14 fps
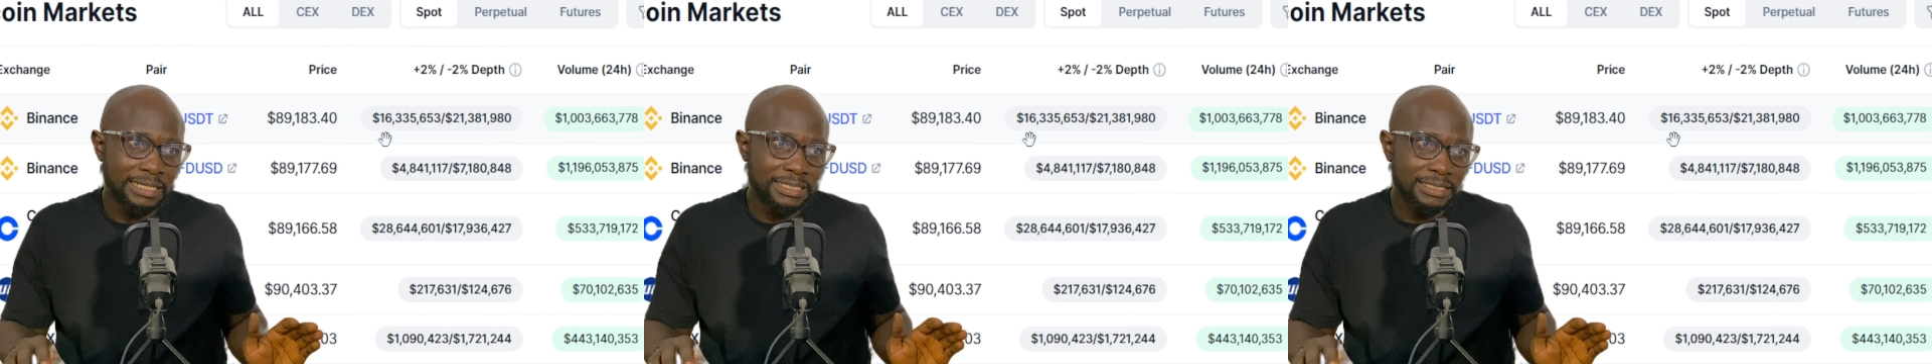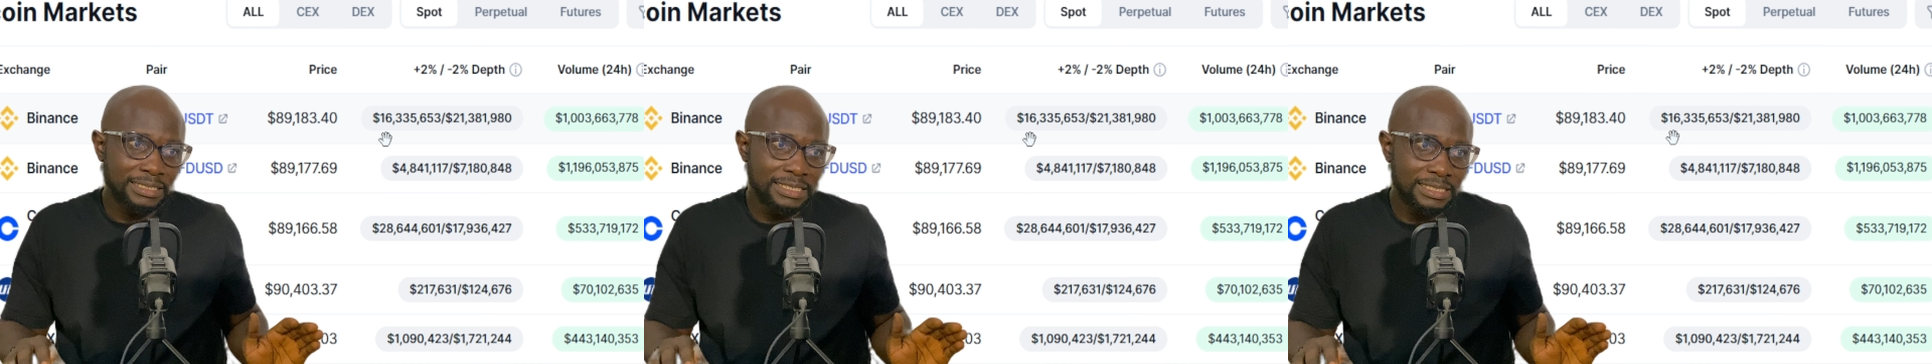
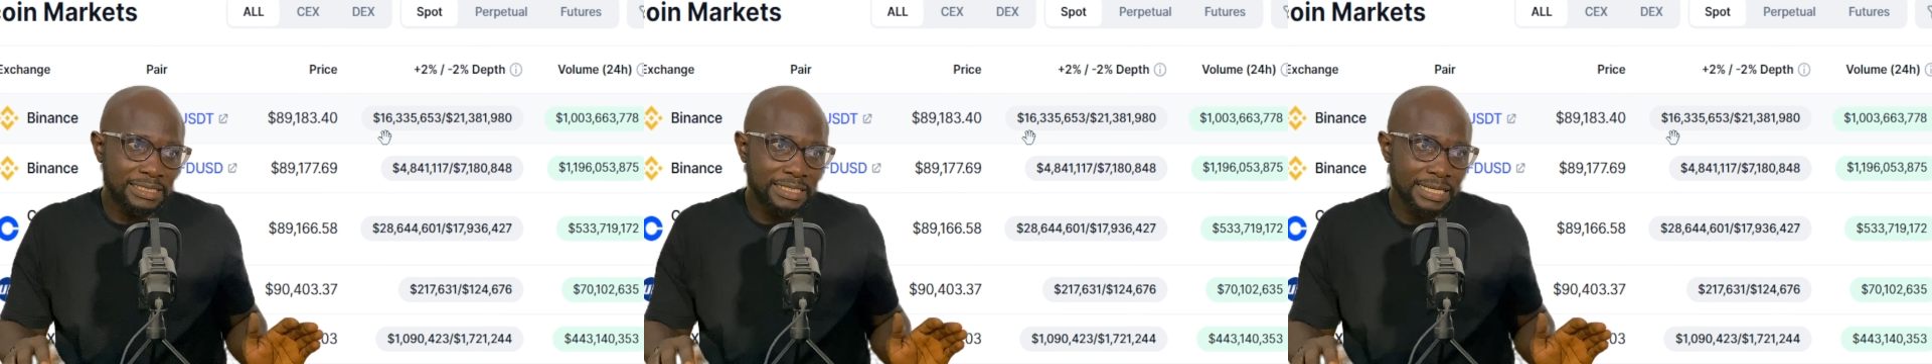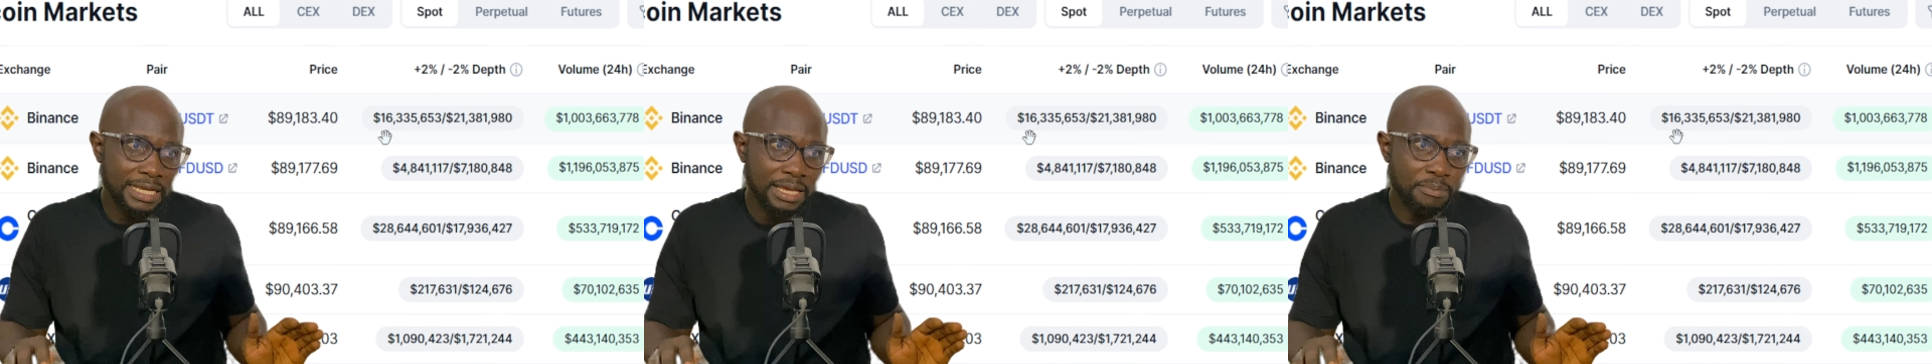
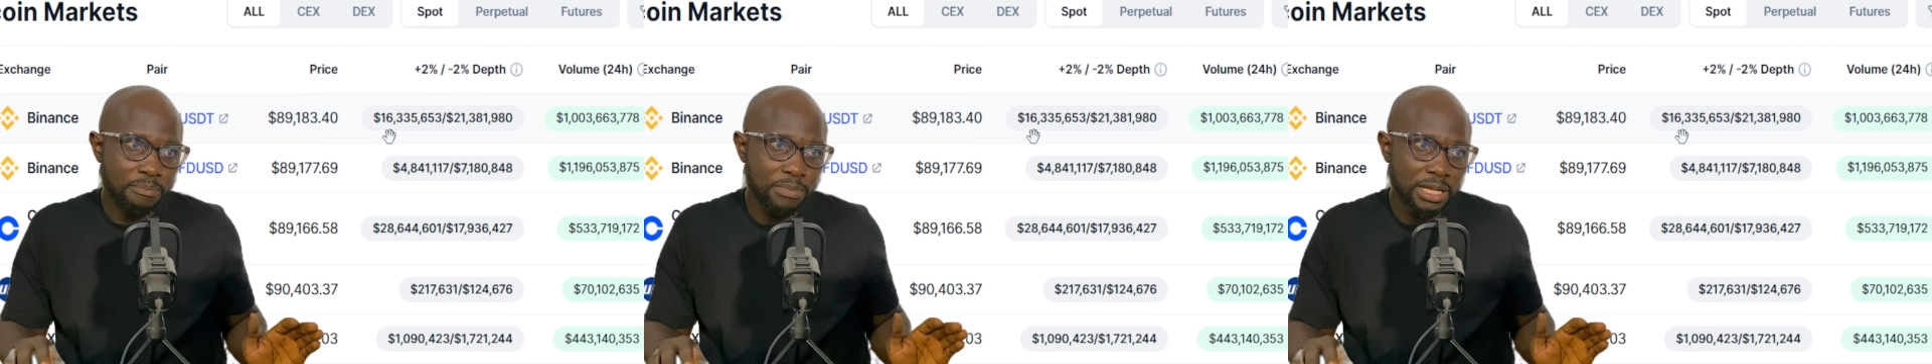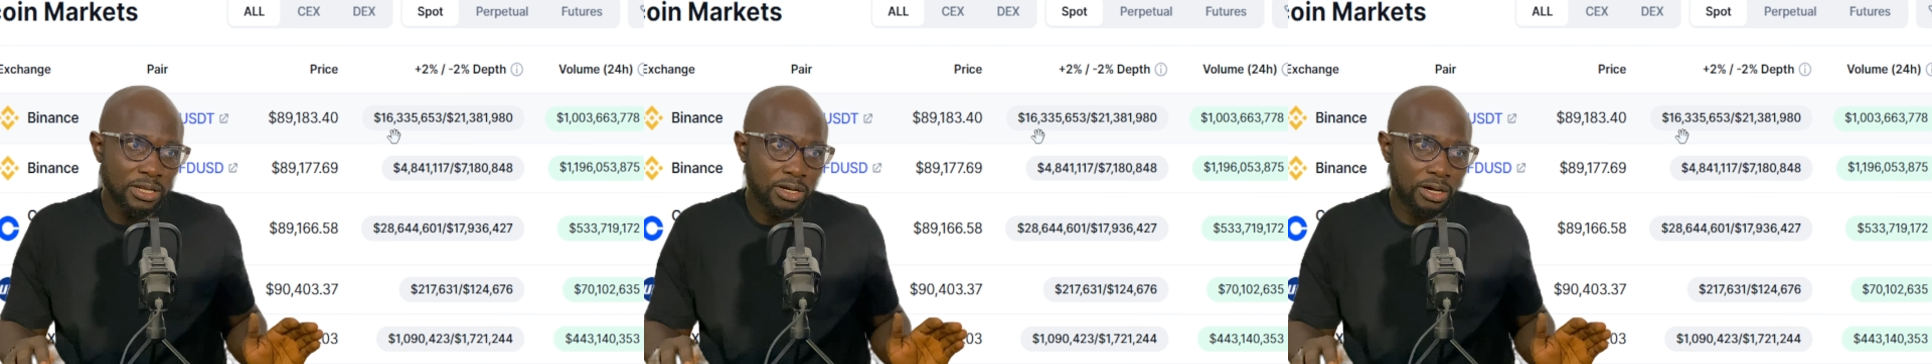
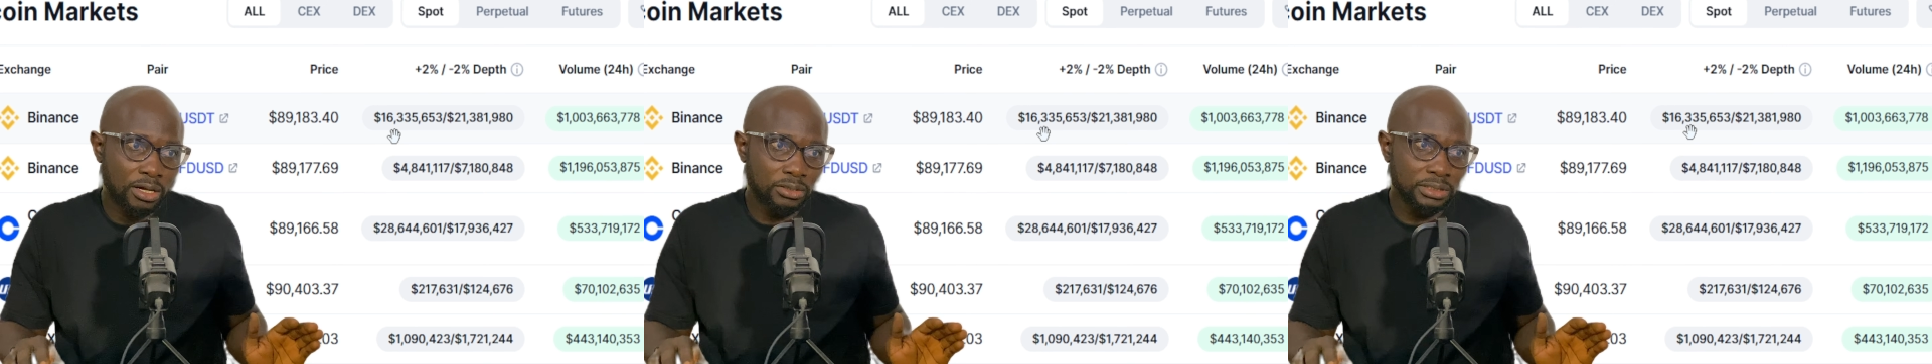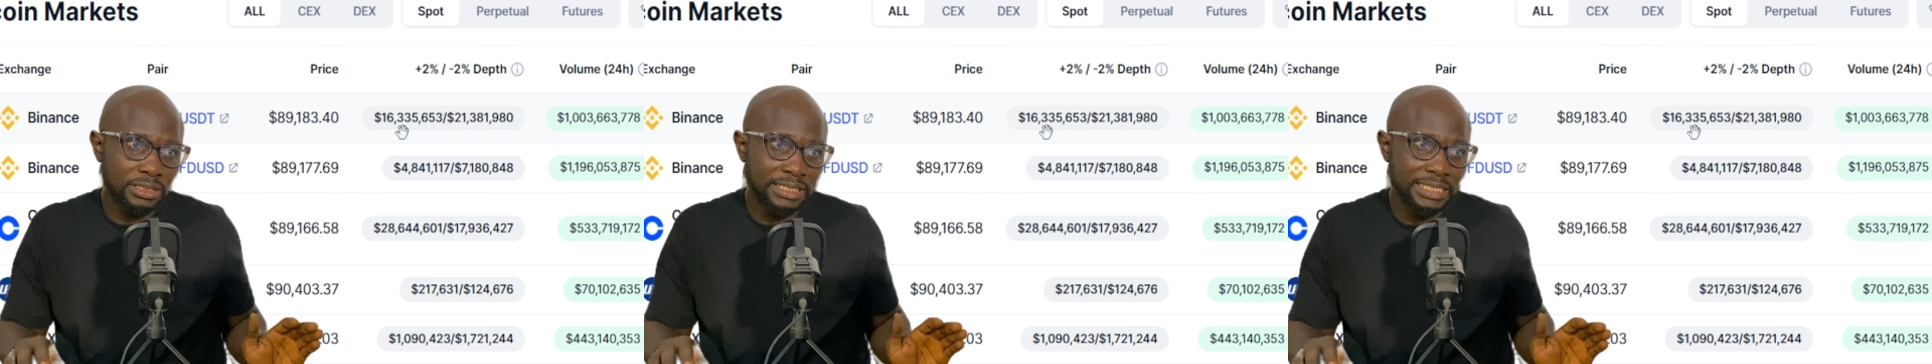
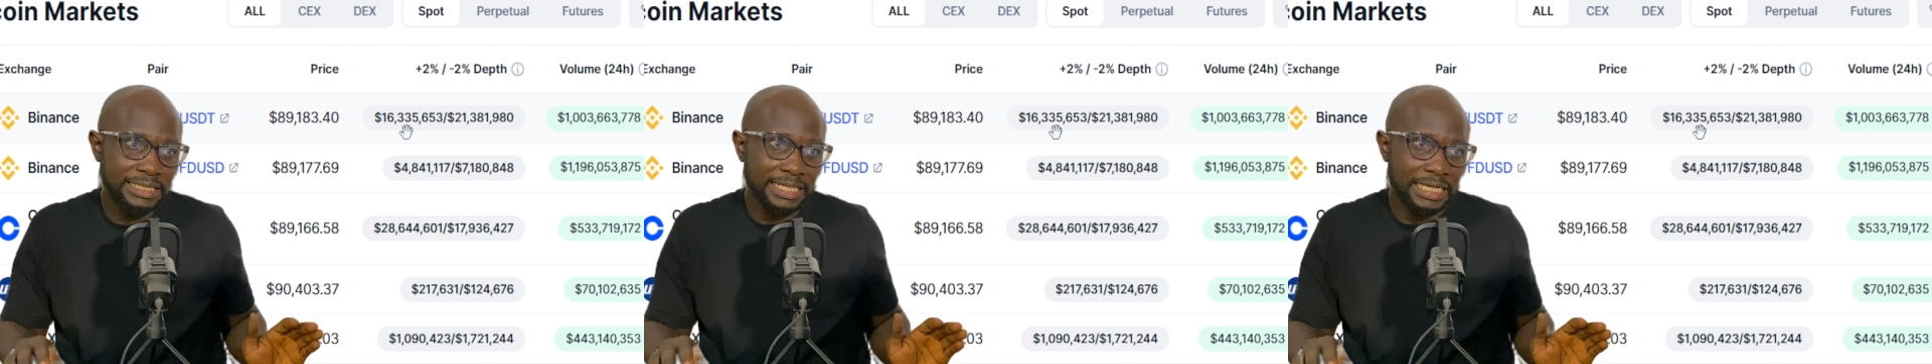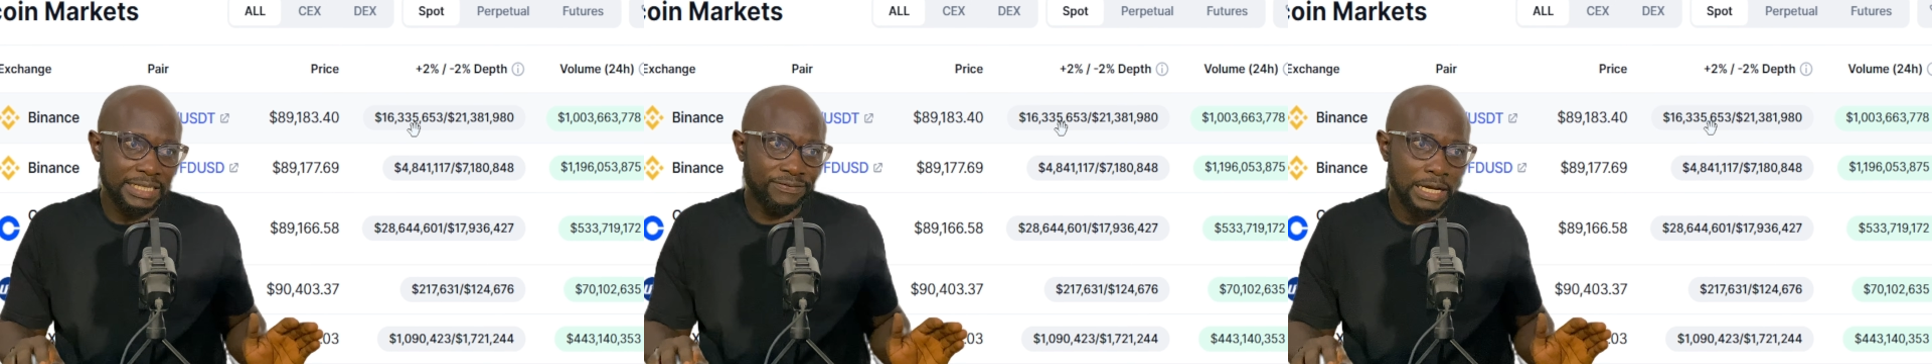
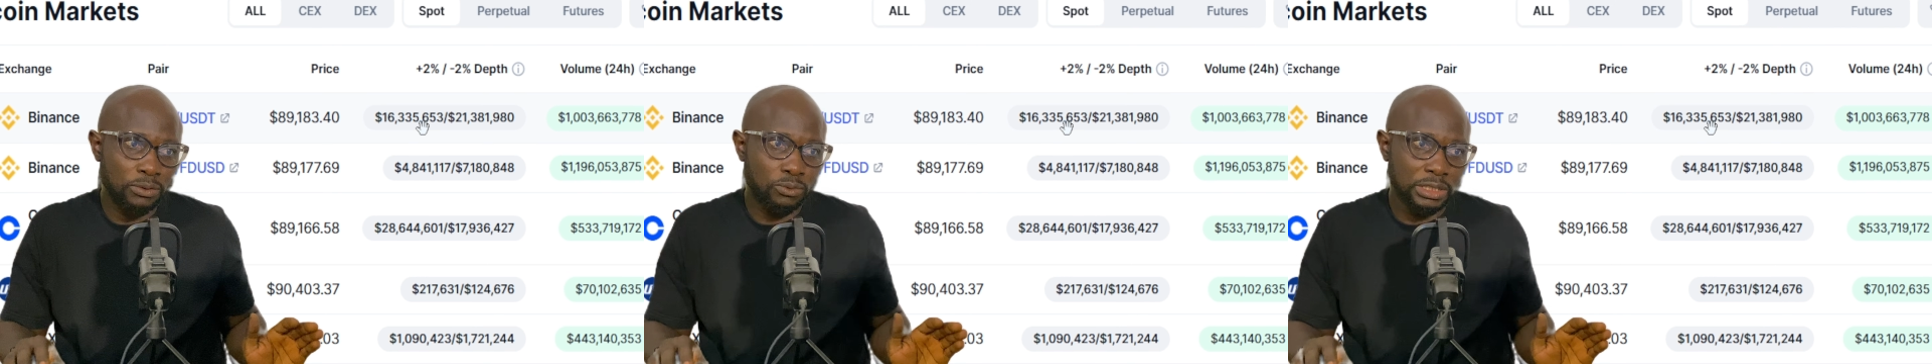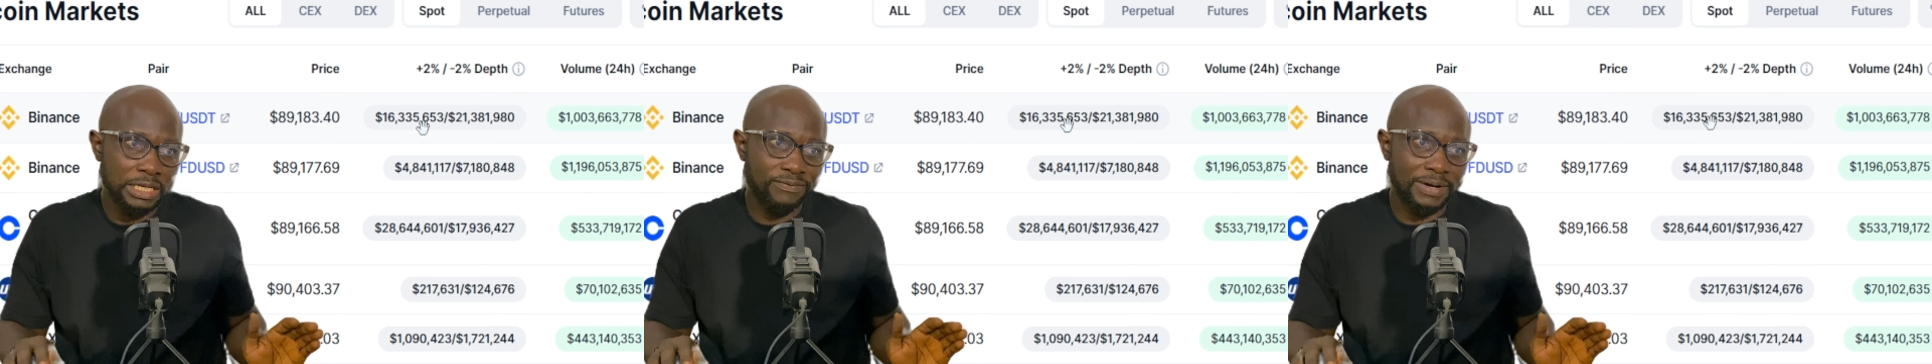16,335,000
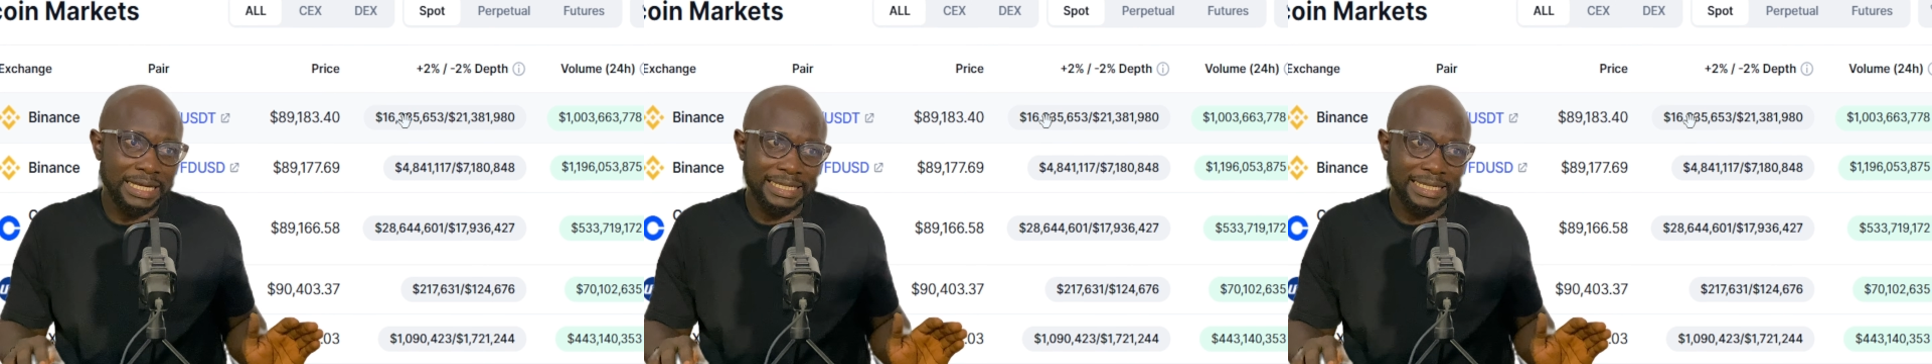whatever.